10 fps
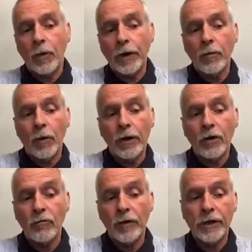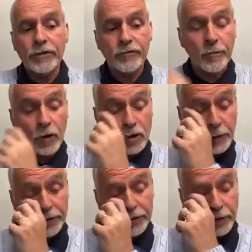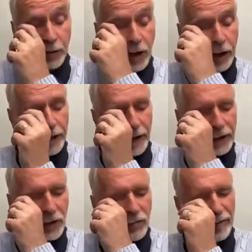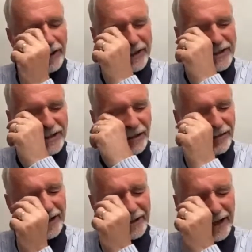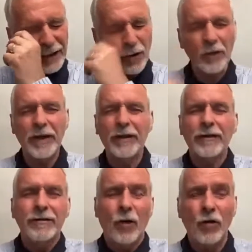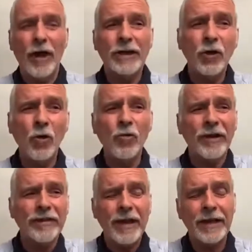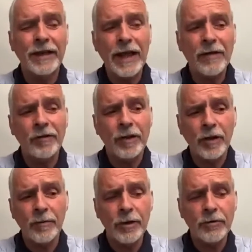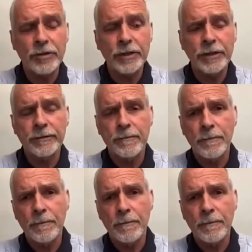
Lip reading: when I got released from hospital, I got released, I think they called it then care in the community.